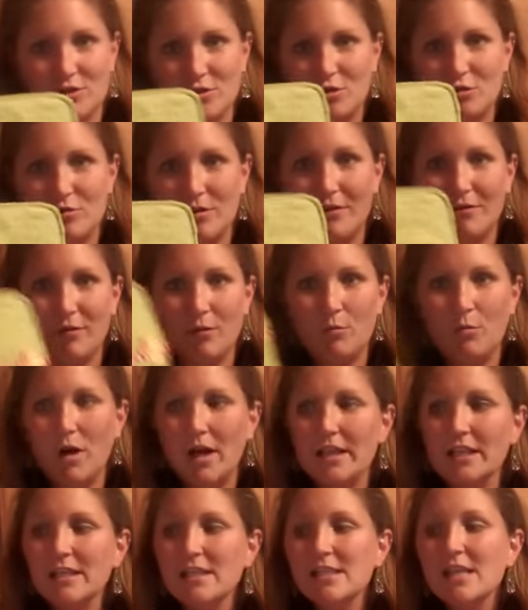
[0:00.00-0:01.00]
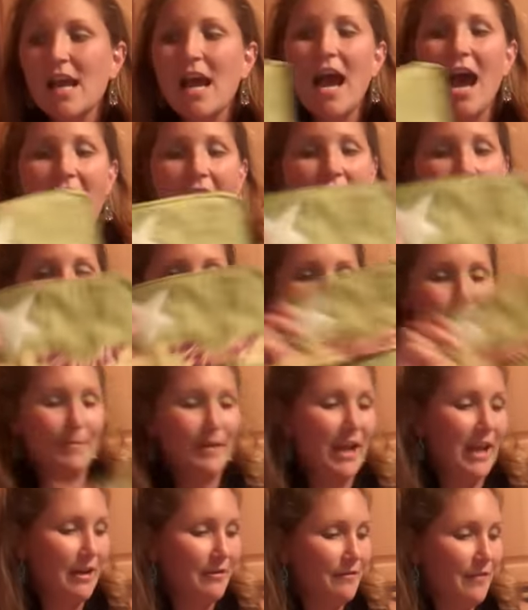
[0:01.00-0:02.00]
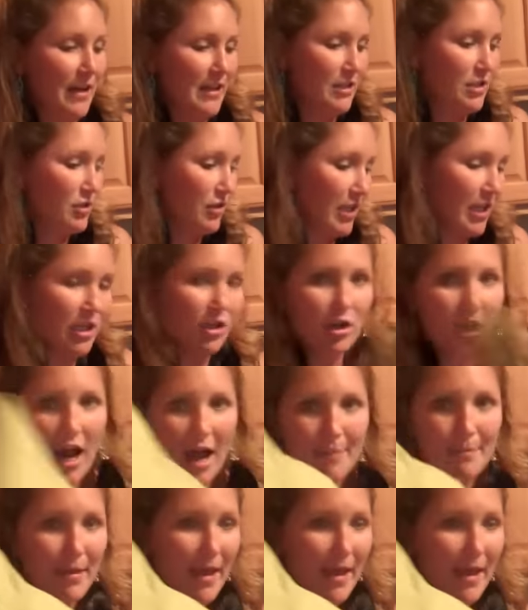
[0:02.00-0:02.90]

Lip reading: are 2 different ones. Kind of fun. So get your hot